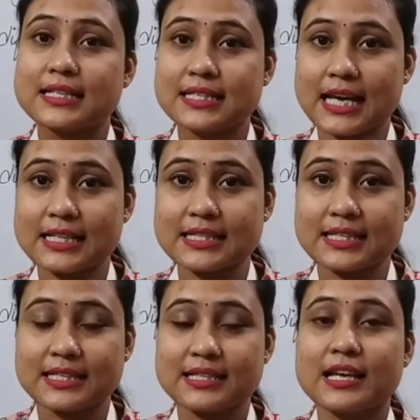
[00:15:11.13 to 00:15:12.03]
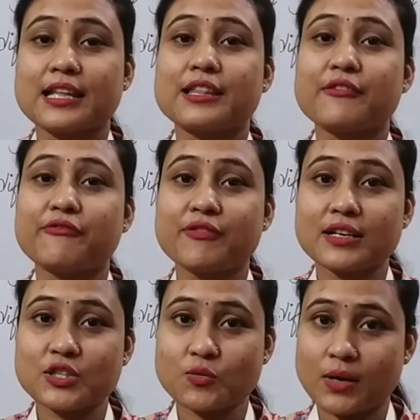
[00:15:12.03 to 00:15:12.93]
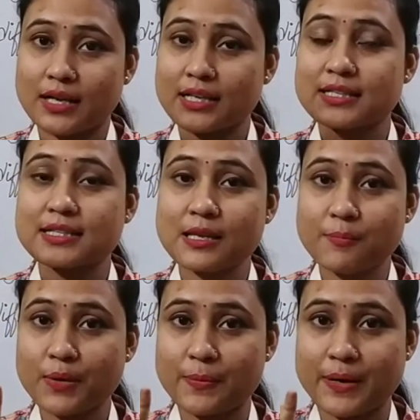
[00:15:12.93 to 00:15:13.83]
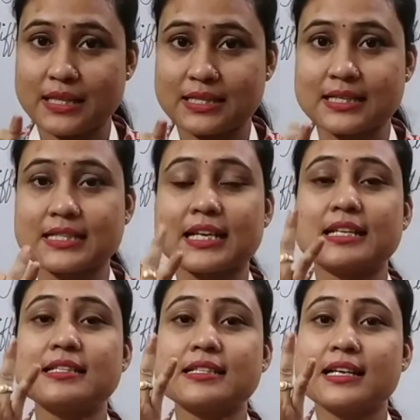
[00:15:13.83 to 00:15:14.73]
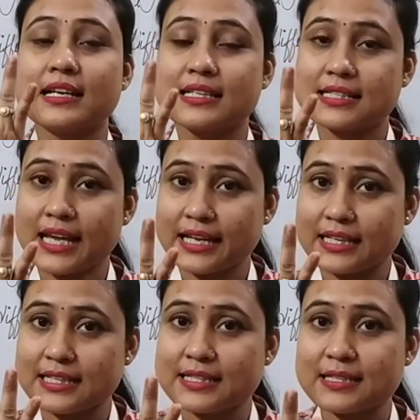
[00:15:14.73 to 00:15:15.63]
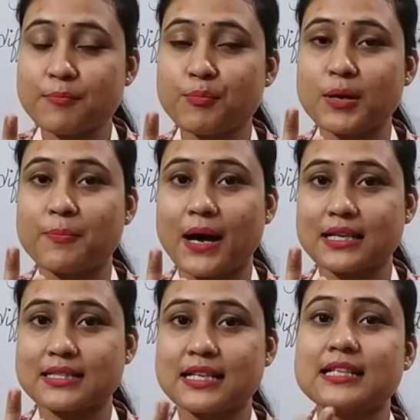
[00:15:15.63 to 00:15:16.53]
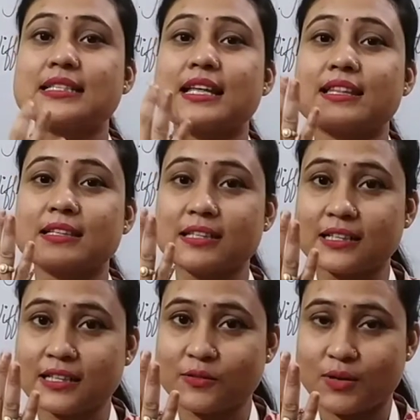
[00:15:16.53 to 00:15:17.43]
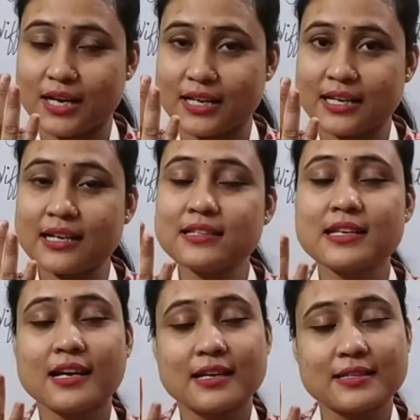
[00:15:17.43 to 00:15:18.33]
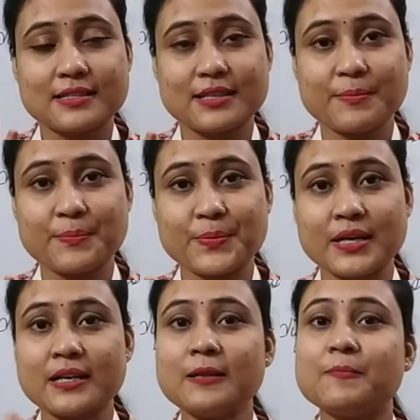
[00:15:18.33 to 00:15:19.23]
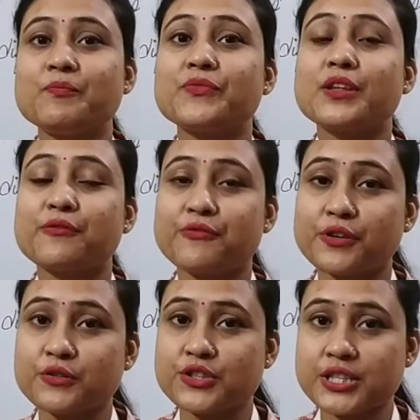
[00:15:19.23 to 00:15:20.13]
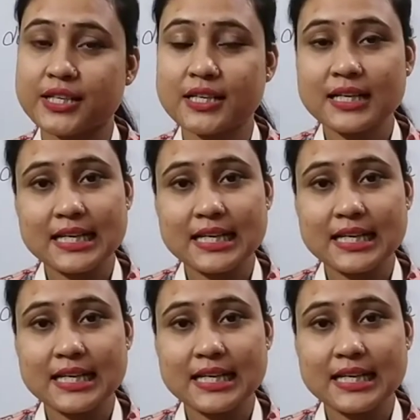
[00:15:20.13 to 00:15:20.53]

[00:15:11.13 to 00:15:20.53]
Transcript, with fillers: tenses. The first one is simple present tense, second is simple past tense and the third one is simple future